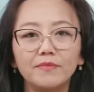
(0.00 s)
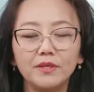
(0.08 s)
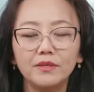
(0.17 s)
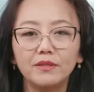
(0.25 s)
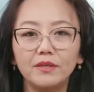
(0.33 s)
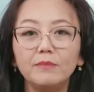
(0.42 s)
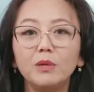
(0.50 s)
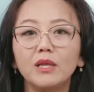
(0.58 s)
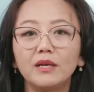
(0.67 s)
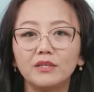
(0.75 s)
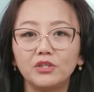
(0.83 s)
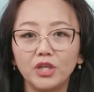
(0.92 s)

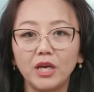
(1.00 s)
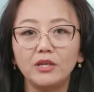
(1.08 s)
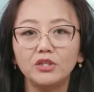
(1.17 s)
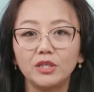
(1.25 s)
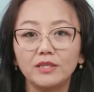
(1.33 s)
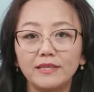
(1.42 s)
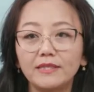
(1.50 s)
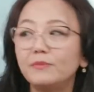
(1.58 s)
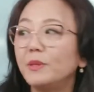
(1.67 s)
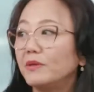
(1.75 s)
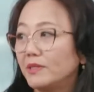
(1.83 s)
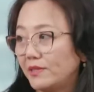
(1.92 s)
Himalaya Exchange has
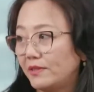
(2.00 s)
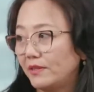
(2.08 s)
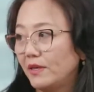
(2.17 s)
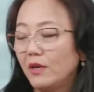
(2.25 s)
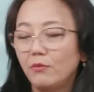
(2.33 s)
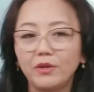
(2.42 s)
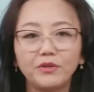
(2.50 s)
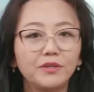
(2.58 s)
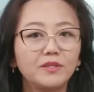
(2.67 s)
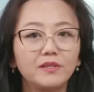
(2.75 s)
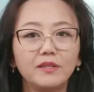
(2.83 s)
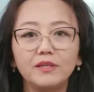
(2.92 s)
experienced. Whether
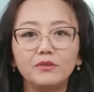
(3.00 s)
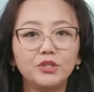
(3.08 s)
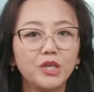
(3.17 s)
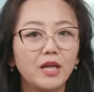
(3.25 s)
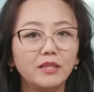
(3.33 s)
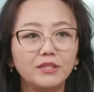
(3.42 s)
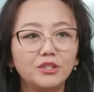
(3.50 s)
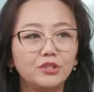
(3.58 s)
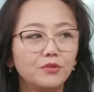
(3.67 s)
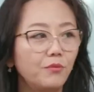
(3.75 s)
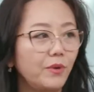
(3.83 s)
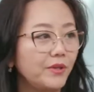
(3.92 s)
it's a legal
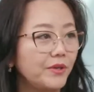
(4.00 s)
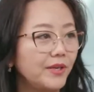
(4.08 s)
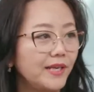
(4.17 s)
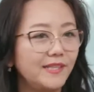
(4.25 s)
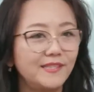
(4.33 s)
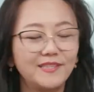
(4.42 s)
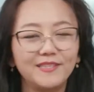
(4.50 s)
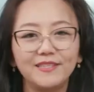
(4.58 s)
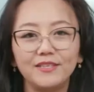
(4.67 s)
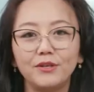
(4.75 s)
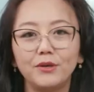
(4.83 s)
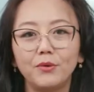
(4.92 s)
challenge, whether it's
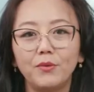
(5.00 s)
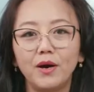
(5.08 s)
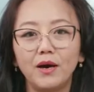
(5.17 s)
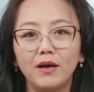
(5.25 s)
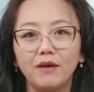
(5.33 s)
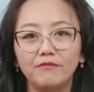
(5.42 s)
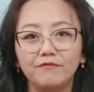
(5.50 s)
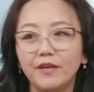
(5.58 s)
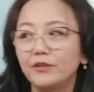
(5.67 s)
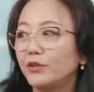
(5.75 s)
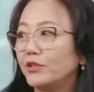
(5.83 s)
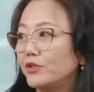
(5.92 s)

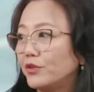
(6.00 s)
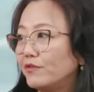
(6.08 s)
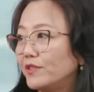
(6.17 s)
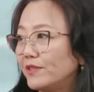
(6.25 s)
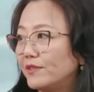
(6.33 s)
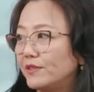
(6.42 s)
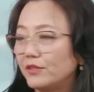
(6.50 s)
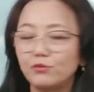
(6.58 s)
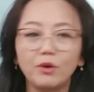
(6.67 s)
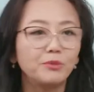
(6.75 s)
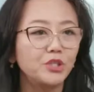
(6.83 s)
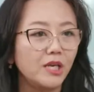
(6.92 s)
vendor services
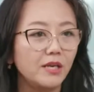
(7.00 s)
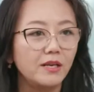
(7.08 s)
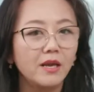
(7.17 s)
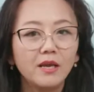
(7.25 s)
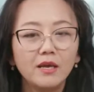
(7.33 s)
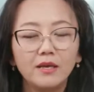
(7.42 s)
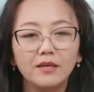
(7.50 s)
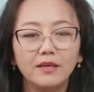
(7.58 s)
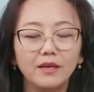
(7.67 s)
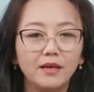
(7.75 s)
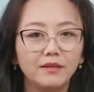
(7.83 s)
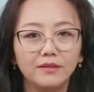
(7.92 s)
disruption,
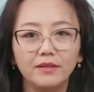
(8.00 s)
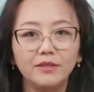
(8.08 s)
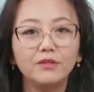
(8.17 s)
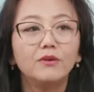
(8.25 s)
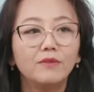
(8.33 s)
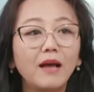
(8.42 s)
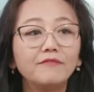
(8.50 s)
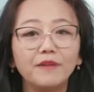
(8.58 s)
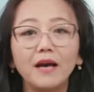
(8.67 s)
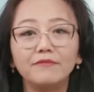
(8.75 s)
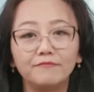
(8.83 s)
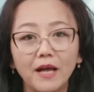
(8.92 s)

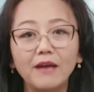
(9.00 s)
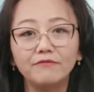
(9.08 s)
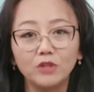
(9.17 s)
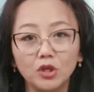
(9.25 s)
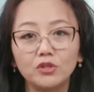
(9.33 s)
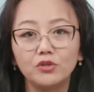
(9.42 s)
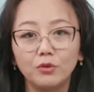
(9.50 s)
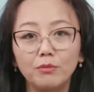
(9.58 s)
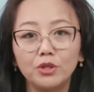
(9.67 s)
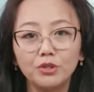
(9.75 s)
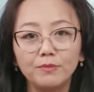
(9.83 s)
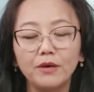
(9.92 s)
I've learned so
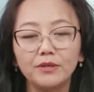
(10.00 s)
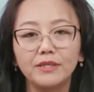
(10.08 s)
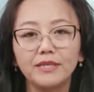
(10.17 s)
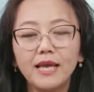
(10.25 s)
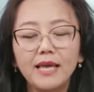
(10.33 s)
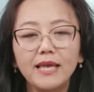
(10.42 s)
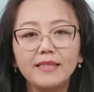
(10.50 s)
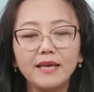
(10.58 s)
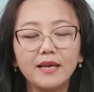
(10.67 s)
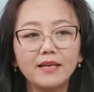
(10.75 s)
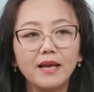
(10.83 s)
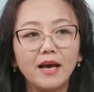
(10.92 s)
much about it. And
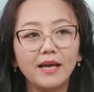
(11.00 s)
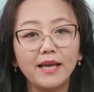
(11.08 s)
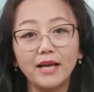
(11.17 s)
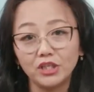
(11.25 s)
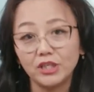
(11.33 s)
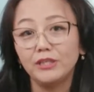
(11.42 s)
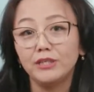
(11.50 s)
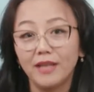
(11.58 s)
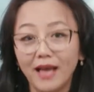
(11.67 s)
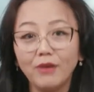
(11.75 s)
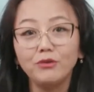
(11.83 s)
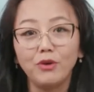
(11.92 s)
then I actually
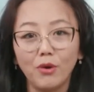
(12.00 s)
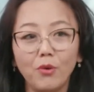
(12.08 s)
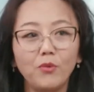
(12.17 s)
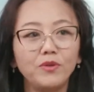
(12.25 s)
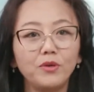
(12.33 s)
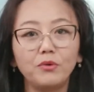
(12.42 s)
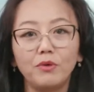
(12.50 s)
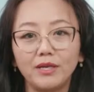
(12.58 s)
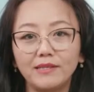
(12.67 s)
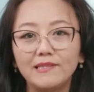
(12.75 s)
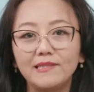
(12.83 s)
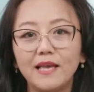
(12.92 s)
now know the
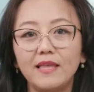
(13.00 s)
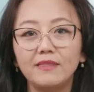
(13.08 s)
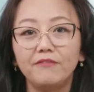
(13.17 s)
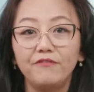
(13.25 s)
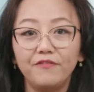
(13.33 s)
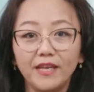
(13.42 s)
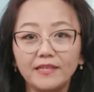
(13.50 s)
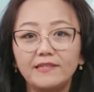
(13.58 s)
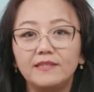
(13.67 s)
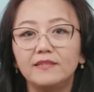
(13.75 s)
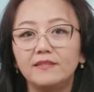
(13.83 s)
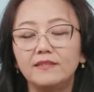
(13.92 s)
credits and the
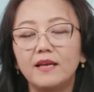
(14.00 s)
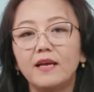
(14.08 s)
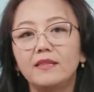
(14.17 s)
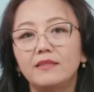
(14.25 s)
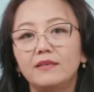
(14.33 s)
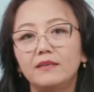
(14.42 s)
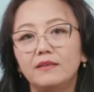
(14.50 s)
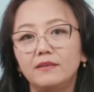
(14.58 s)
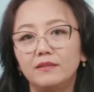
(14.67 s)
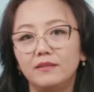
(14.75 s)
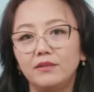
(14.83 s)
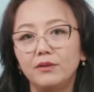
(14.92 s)
faces that
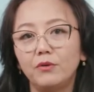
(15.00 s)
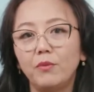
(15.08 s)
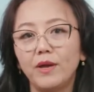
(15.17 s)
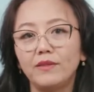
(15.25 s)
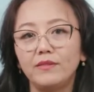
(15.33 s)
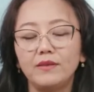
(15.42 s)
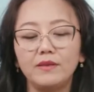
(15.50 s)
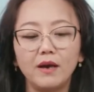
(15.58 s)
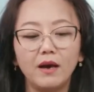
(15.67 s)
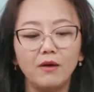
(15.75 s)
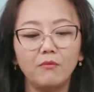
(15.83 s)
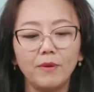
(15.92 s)

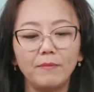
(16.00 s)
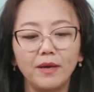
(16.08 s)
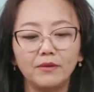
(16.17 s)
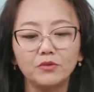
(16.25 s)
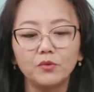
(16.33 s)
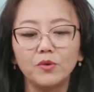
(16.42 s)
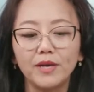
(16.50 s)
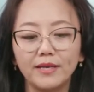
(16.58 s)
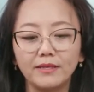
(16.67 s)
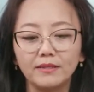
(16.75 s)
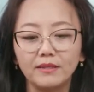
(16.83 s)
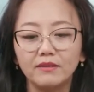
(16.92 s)
when Miles Guo
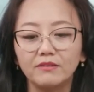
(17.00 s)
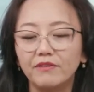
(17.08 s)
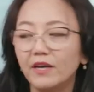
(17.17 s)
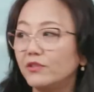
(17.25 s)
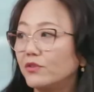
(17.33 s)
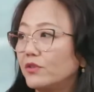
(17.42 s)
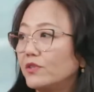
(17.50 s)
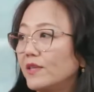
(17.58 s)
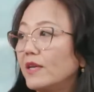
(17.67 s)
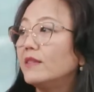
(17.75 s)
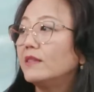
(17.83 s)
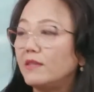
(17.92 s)
and the advisors
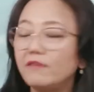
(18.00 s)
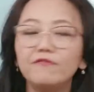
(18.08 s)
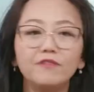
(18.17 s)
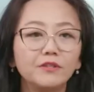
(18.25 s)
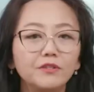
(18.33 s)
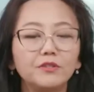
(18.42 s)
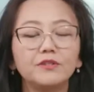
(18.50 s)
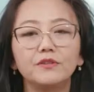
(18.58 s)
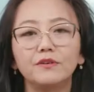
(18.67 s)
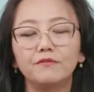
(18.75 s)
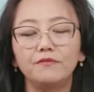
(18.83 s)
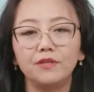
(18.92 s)
and the funders
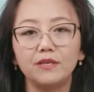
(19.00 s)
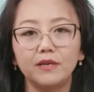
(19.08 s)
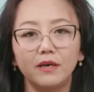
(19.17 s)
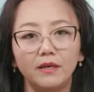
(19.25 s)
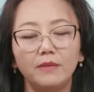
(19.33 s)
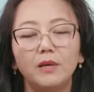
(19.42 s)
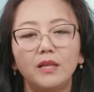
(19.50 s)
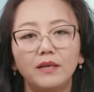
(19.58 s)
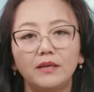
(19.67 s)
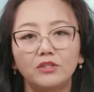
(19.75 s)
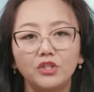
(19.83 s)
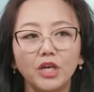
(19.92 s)
of the Himalaya
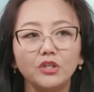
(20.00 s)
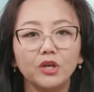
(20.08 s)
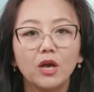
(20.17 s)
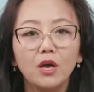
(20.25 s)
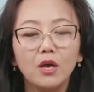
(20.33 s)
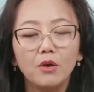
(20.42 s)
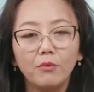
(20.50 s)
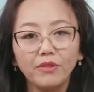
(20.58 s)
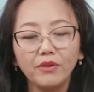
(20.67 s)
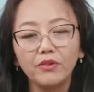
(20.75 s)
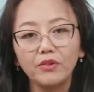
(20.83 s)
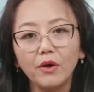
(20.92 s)
Exchange, when
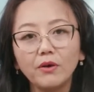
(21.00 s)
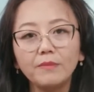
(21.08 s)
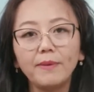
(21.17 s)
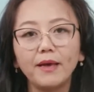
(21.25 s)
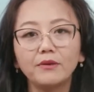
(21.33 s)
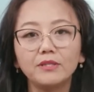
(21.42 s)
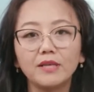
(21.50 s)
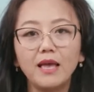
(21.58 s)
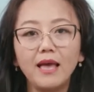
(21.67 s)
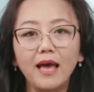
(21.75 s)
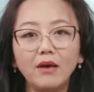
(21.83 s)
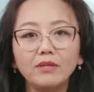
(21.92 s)
they thought about
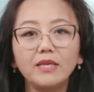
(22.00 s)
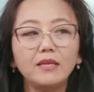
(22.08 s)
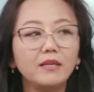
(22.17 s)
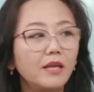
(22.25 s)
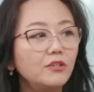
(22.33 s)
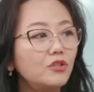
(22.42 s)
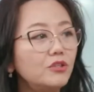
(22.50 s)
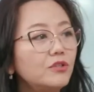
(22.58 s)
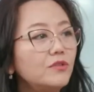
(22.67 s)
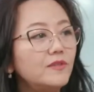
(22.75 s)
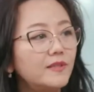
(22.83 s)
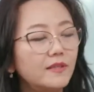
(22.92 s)
how they can
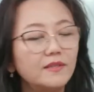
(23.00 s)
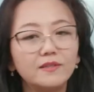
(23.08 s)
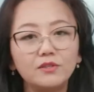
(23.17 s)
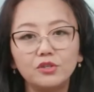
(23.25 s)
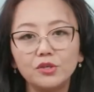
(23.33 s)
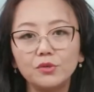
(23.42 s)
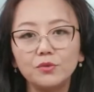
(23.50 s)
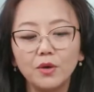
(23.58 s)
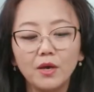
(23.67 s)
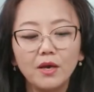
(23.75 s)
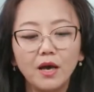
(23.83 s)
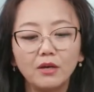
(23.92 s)
introduce this to
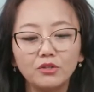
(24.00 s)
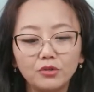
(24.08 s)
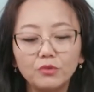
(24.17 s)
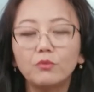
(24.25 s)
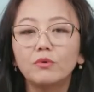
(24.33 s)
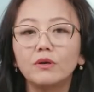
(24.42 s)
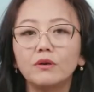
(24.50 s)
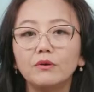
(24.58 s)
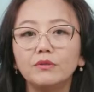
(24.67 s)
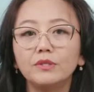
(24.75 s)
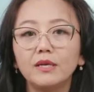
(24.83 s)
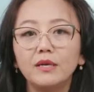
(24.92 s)
the
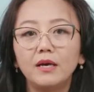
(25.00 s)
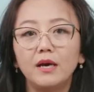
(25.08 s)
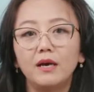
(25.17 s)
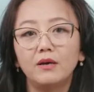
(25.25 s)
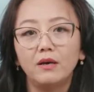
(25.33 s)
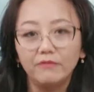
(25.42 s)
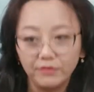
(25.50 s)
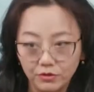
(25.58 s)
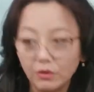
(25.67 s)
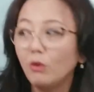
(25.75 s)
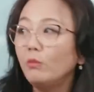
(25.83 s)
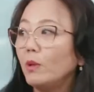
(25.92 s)
world
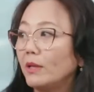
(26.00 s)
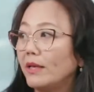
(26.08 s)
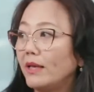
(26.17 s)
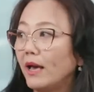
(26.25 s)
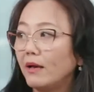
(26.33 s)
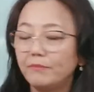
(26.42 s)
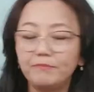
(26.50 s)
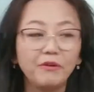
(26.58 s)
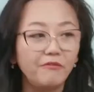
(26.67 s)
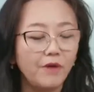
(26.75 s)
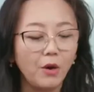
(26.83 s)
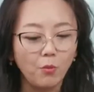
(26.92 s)
globally,
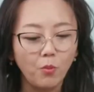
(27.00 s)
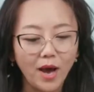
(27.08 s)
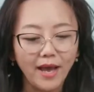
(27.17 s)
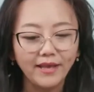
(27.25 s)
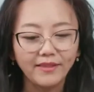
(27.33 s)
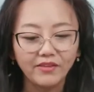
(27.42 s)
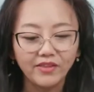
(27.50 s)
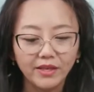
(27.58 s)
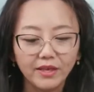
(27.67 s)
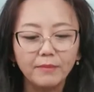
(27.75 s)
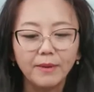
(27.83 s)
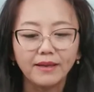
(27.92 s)
why they're
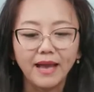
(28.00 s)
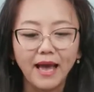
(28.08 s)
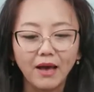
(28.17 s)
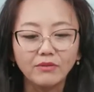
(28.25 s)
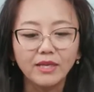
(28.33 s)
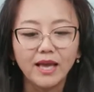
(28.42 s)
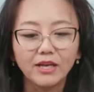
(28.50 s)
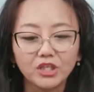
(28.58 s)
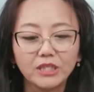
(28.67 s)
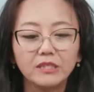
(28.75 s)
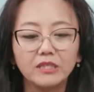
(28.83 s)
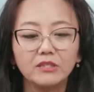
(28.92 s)
thinking about it, how they
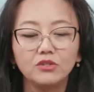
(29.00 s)
actually gonna